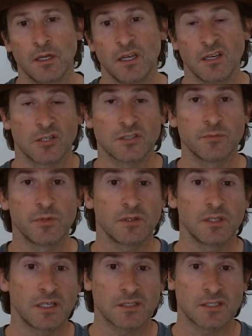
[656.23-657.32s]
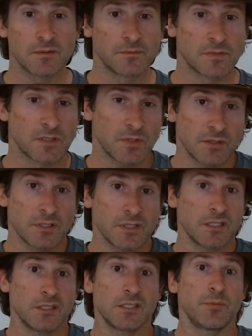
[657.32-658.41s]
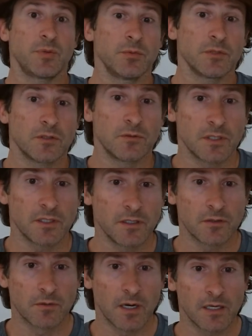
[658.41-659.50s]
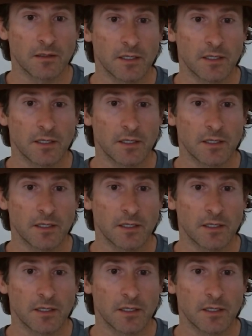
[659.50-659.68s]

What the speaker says: And ultimately, sometimes I say shit people don't want to hear, right?